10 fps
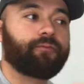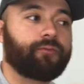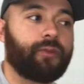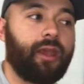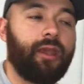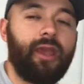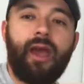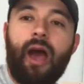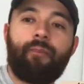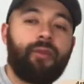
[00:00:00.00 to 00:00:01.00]
okay?
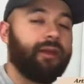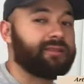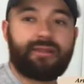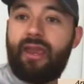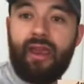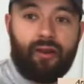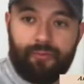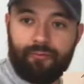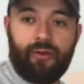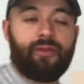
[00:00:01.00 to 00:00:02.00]
It's the air.
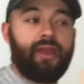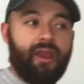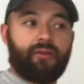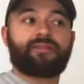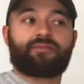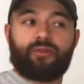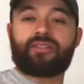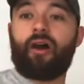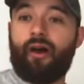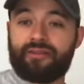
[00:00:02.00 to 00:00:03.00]
The air is what's
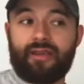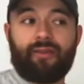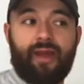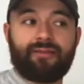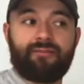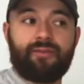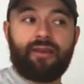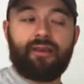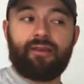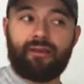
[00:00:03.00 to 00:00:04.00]
causing that to
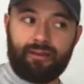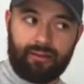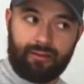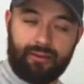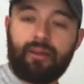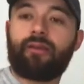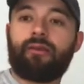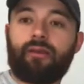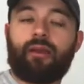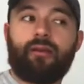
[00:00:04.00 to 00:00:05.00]
be
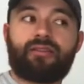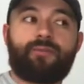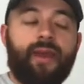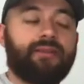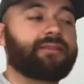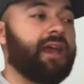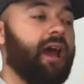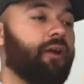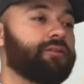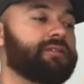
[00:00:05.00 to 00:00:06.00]
spaced
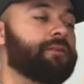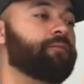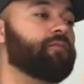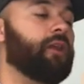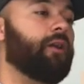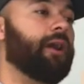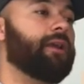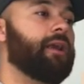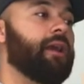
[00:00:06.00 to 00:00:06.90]
out, all right?